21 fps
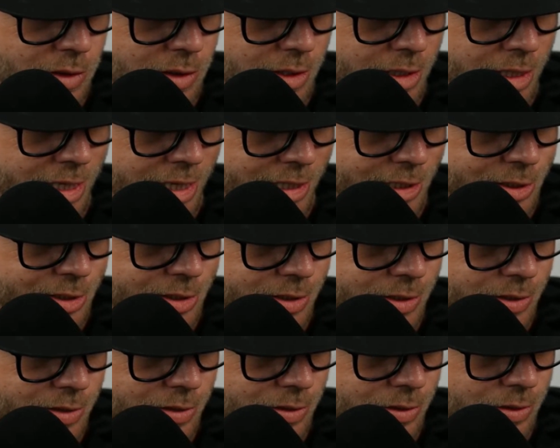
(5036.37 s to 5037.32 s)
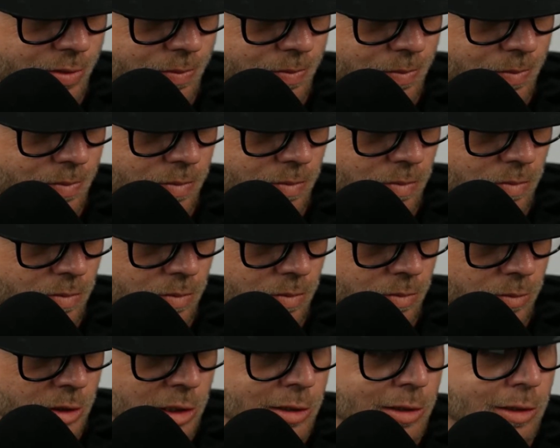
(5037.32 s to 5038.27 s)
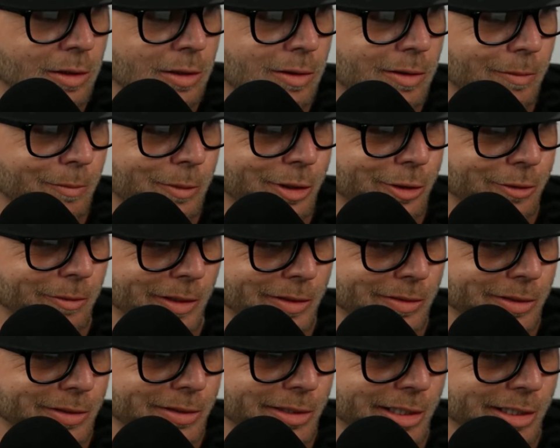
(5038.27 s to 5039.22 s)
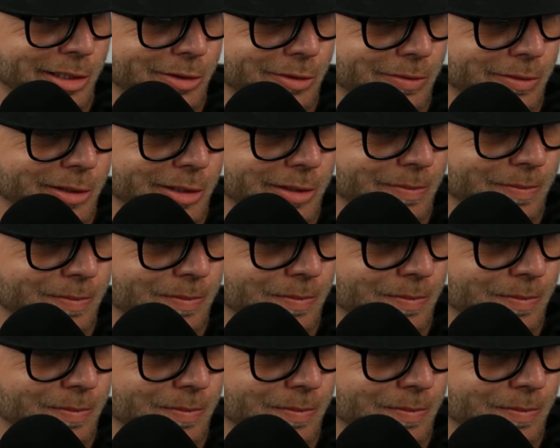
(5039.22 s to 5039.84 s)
actions. We could do it like this actually.